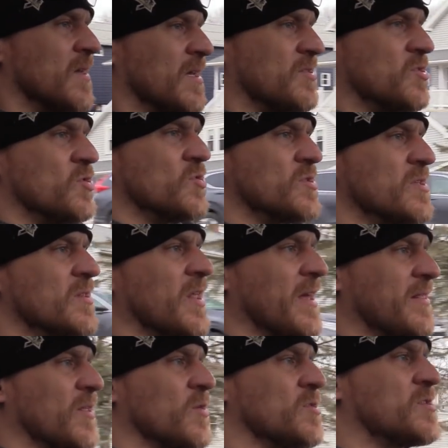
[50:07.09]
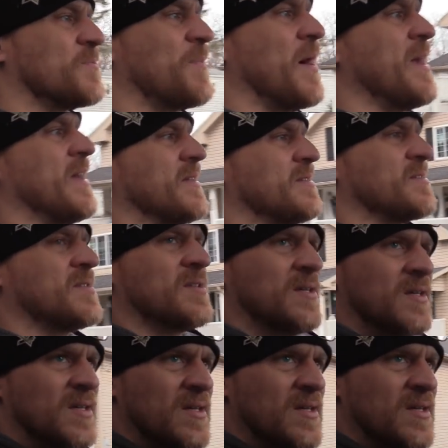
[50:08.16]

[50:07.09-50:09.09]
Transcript: It's using like those spikes.